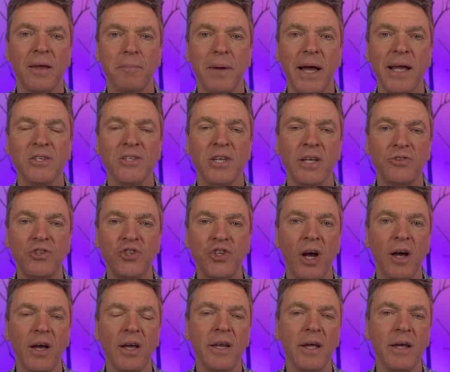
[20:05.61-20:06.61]
Banks in
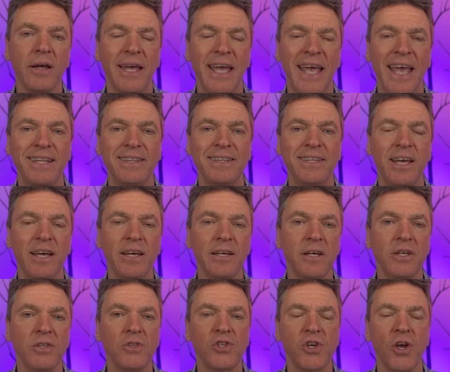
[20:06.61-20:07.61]
China,
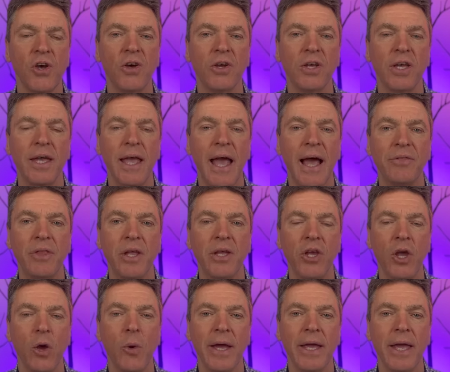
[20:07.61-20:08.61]
India, Turkey, and
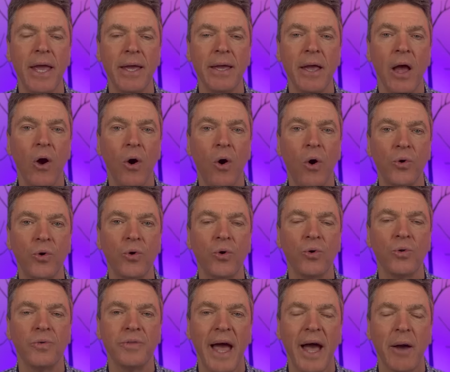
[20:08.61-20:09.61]
the UAE are
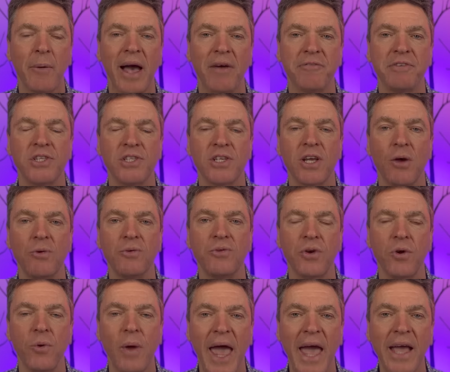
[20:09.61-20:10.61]
all now having to go
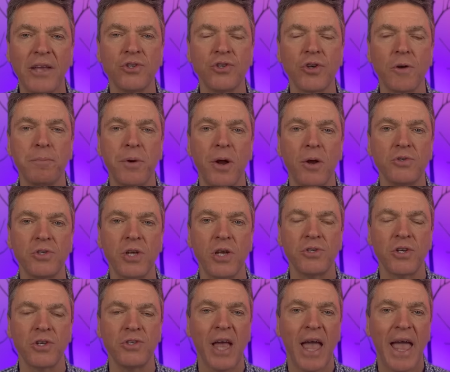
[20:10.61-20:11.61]
through extra
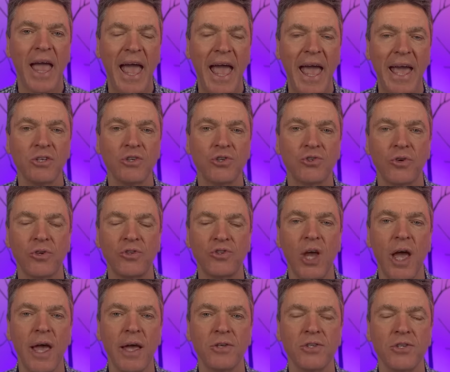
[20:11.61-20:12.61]
processes, extra
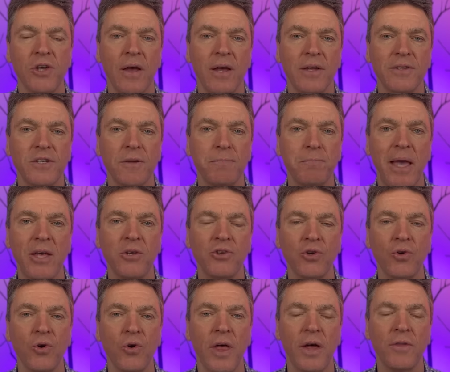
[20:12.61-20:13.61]
checks to make
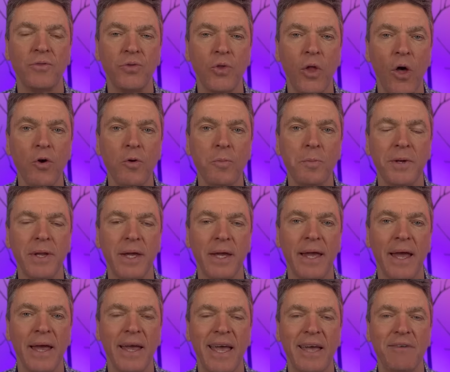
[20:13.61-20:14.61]
sure that
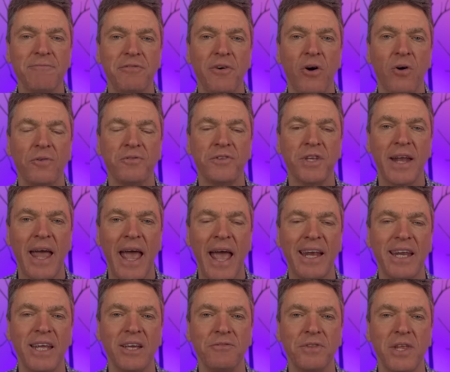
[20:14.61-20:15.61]
nobody involved in
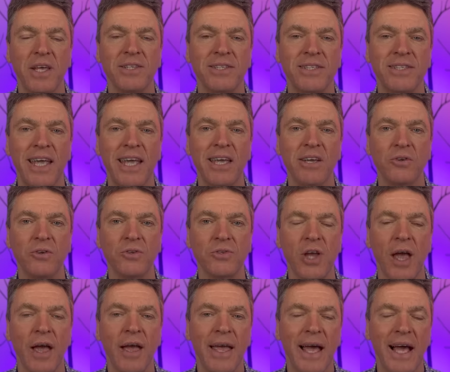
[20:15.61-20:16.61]
any of these
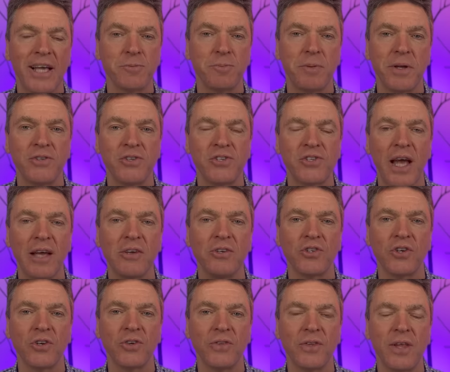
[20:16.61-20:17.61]
deals has been
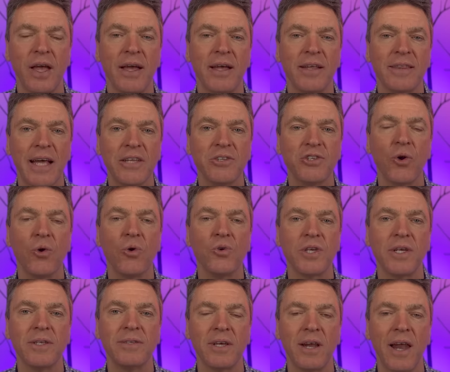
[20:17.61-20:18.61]
sanctioned. That's
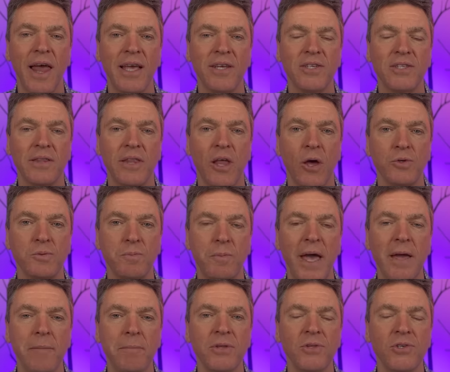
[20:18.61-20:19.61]
causing delays in those
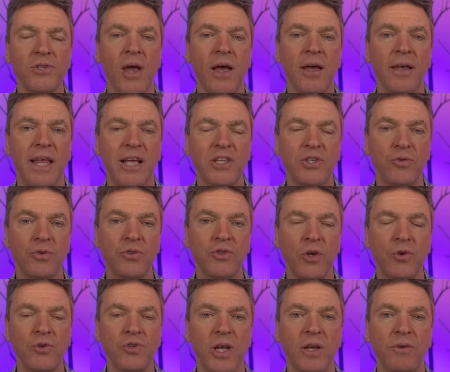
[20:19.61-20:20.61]
payments, that's
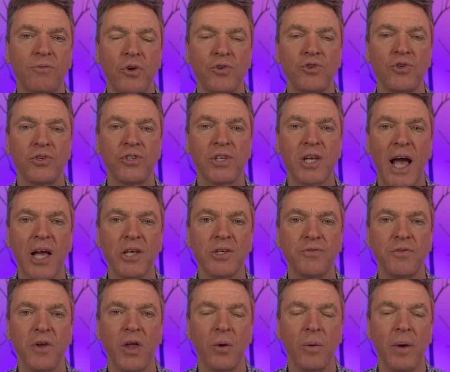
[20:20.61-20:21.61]
reducing Russia's cash
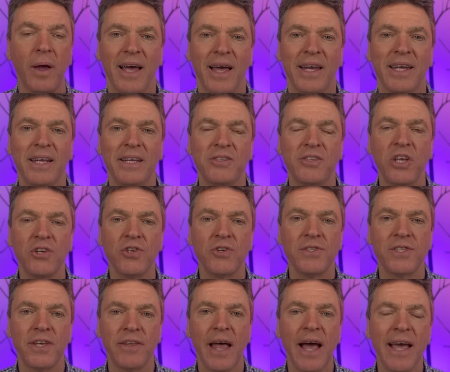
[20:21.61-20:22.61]
flow. And in addition
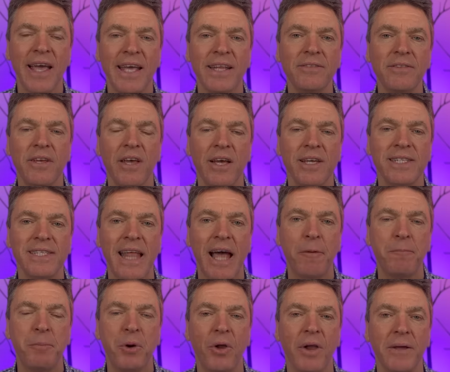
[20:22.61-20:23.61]
to that, India is now
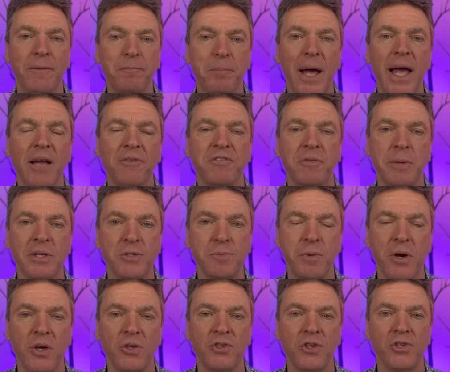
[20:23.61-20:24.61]
pulling back from its
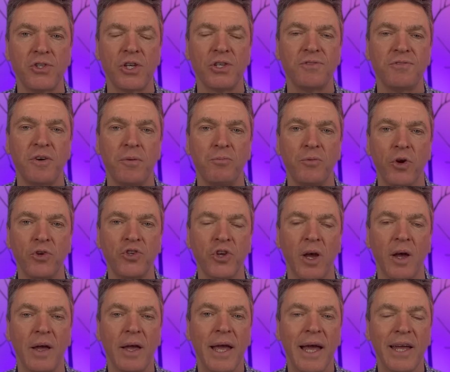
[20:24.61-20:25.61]
purchases from
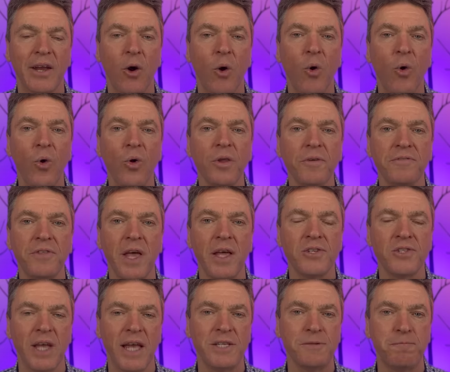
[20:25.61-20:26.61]
Russia. And all of
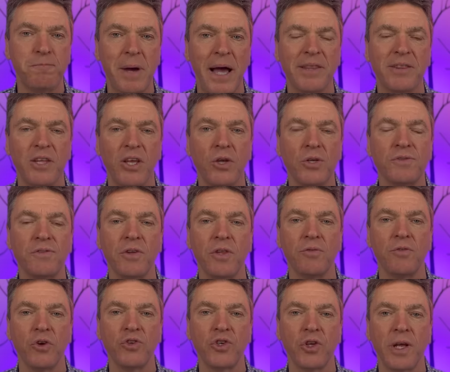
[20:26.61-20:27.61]
this is bad news for the
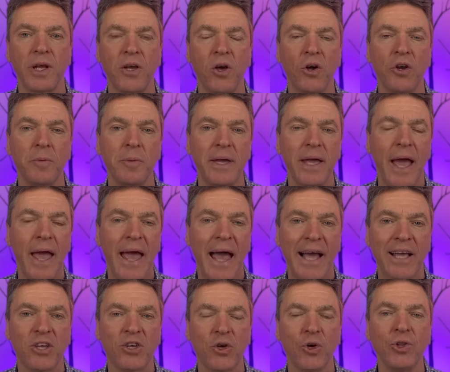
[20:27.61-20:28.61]
Russian economy
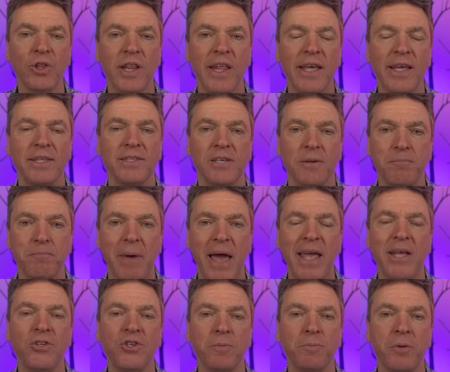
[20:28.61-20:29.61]
and could lead to
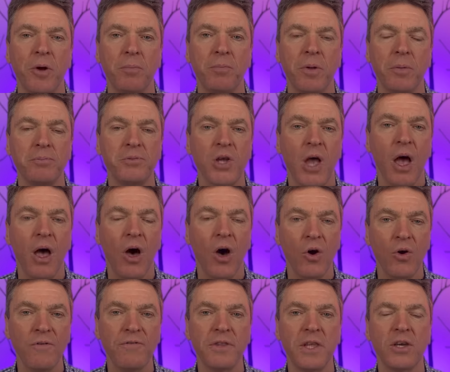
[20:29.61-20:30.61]
major problems
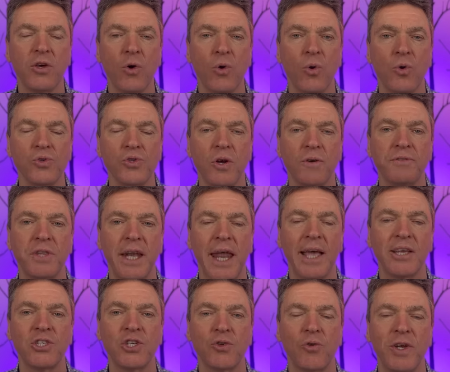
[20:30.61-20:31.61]
over the course of the
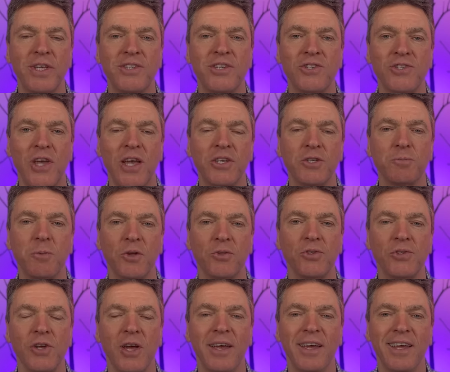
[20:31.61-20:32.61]
next three to six
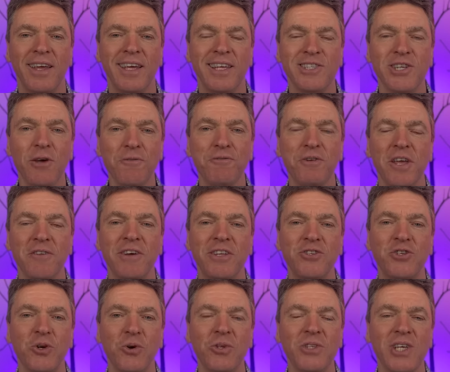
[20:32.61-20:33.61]
months. So hopefully you've
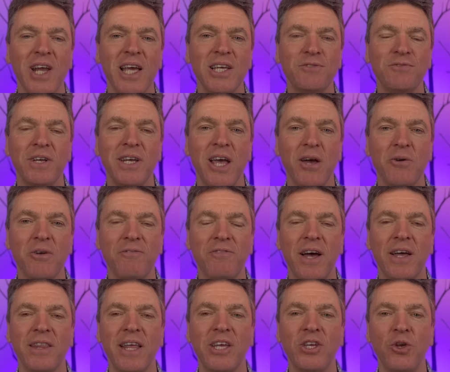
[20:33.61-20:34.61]
enjoyed today's video, you
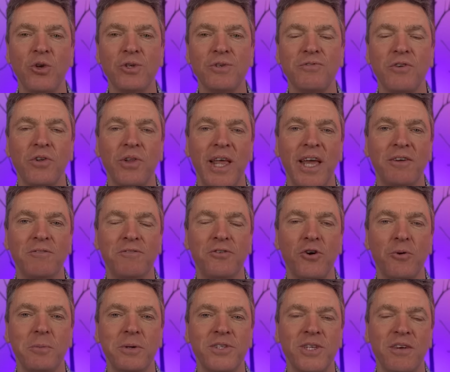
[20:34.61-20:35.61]
found it useful,
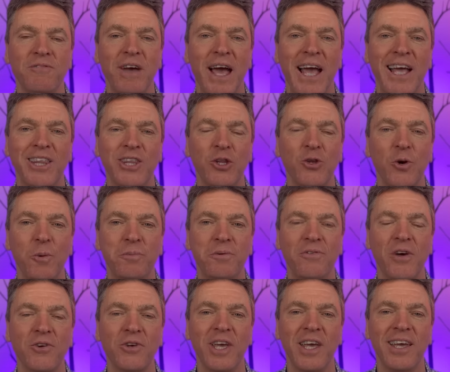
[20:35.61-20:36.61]
informative and
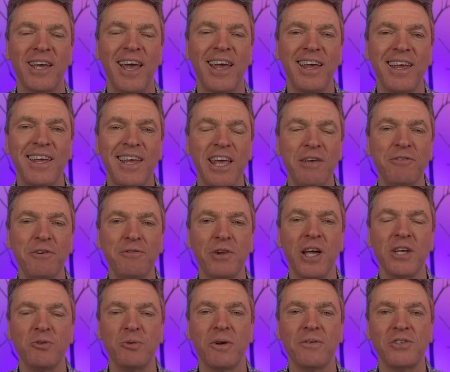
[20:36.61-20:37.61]
thought-provoking. If you've
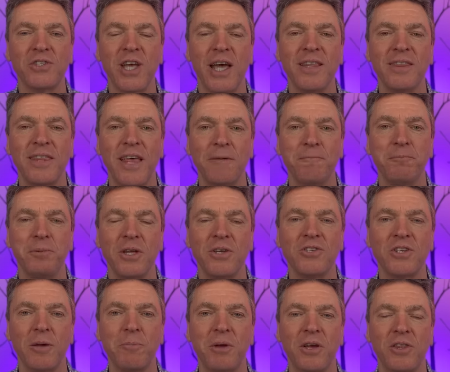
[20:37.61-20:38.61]
liked what I've said, then
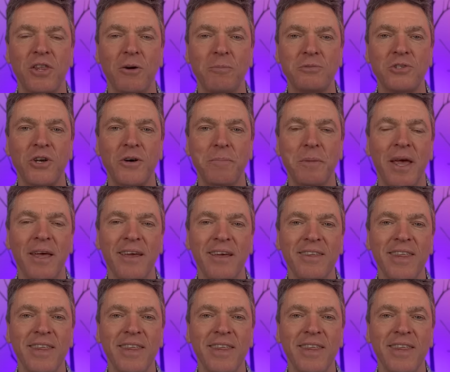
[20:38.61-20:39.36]
please give me a thumbs up.